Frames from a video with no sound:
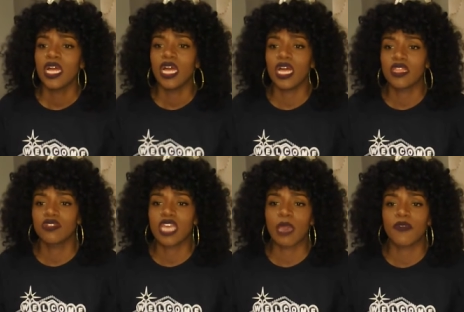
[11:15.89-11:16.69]
other
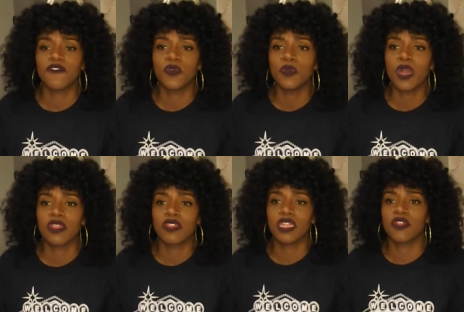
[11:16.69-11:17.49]
type of food
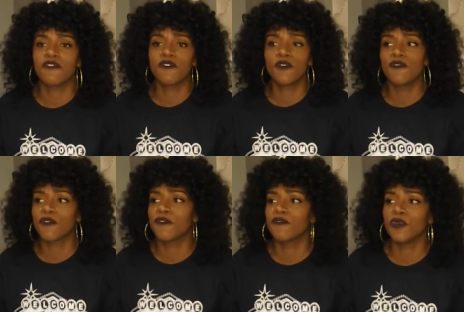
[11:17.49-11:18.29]
other than the fruit
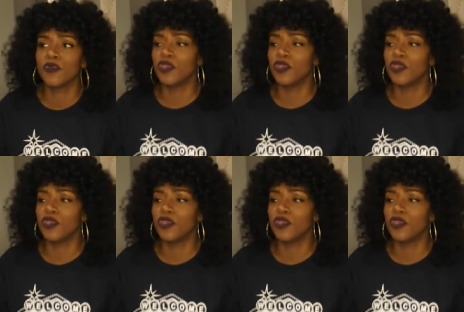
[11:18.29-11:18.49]
food,